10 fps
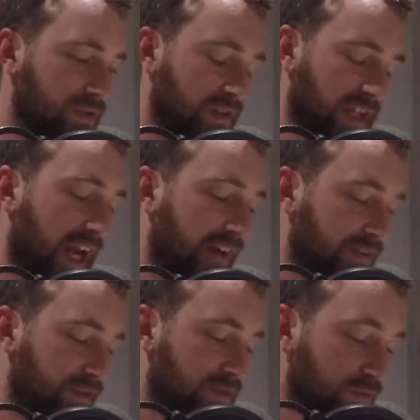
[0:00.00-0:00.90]
or the
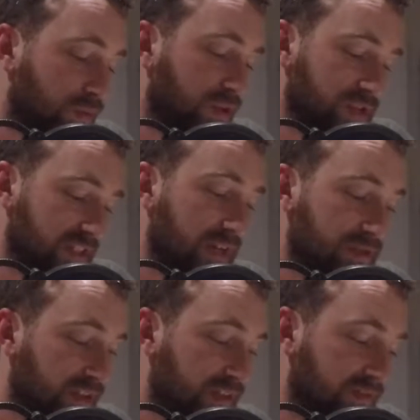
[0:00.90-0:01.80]
character towards the
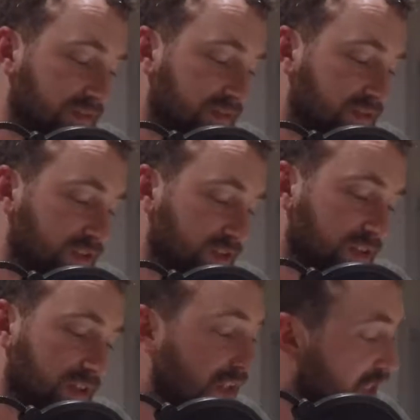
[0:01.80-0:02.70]
outside of the
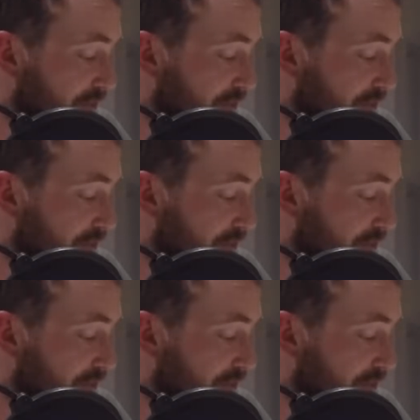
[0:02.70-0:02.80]
circle.